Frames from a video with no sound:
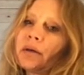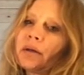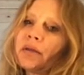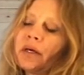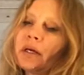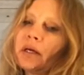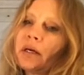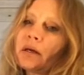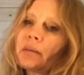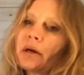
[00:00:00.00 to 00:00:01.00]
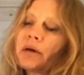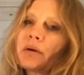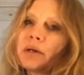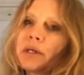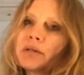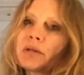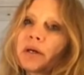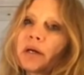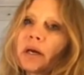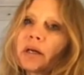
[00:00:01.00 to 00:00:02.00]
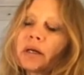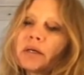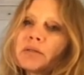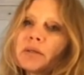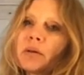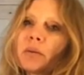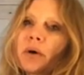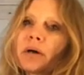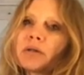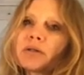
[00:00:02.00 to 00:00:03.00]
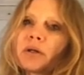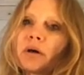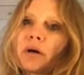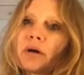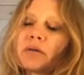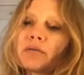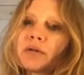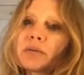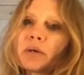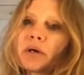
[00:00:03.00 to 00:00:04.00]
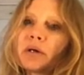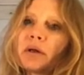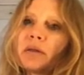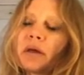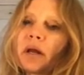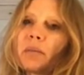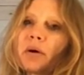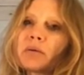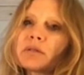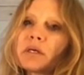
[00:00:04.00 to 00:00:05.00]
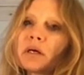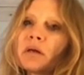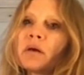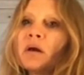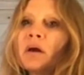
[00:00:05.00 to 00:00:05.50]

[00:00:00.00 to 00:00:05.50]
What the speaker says: Thinking about Yoga Nidra again, in case you didn't watch the first one that I posted,